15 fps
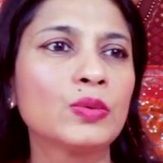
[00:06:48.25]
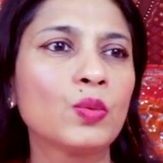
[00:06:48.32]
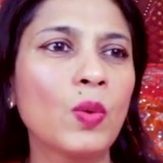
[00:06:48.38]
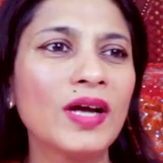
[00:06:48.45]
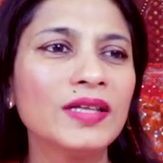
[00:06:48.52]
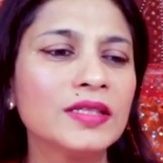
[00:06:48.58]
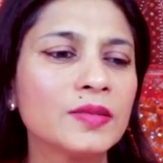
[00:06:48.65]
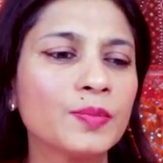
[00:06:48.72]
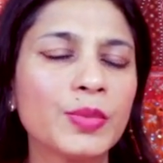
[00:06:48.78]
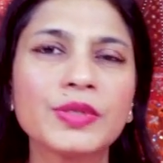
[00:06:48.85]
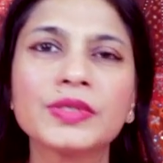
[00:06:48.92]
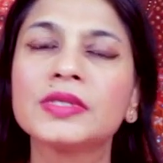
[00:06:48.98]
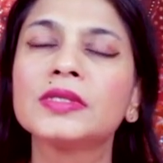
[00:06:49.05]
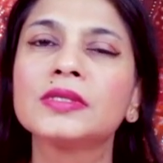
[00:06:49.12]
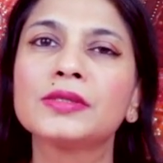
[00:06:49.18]
why this
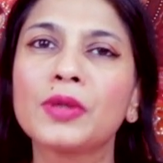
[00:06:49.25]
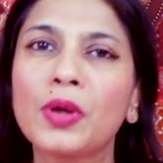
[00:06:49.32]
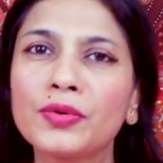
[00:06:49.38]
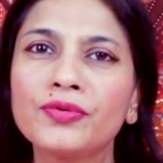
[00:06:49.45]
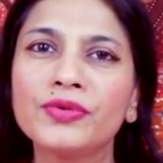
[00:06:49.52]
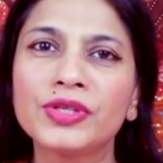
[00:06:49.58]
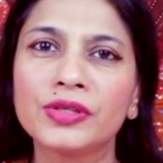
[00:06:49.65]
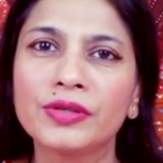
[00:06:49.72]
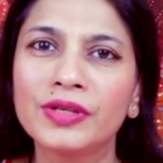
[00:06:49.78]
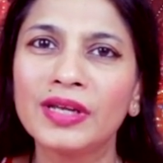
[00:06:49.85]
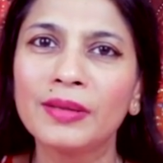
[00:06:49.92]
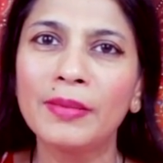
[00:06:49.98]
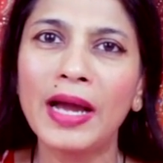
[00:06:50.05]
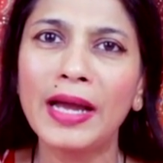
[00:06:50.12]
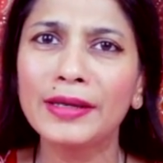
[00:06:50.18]
person is not
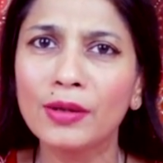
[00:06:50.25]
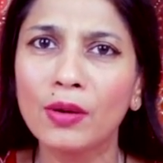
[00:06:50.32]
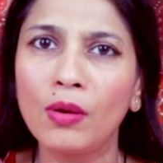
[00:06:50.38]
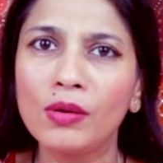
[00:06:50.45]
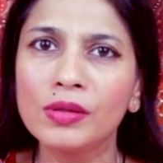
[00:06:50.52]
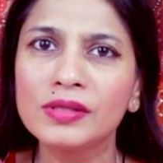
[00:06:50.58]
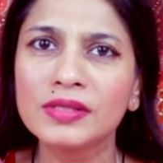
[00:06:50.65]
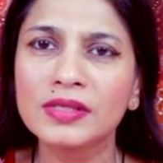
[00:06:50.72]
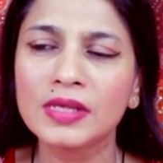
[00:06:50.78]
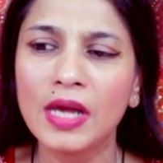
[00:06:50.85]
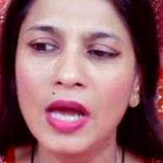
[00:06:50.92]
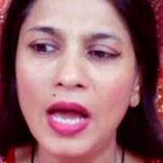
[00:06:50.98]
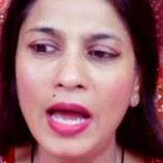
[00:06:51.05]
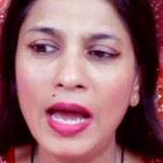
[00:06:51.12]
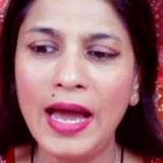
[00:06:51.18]
returning my calls.
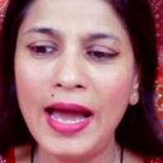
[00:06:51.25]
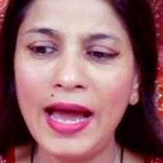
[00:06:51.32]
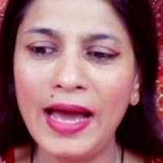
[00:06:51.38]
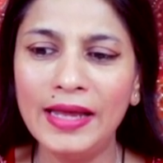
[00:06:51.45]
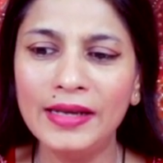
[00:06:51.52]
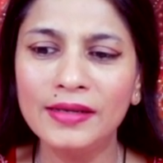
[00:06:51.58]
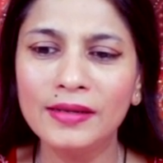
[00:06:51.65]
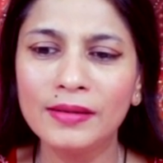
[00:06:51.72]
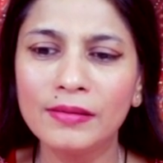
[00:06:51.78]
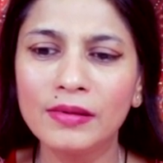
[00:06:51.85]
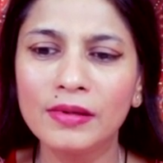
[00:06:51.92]
And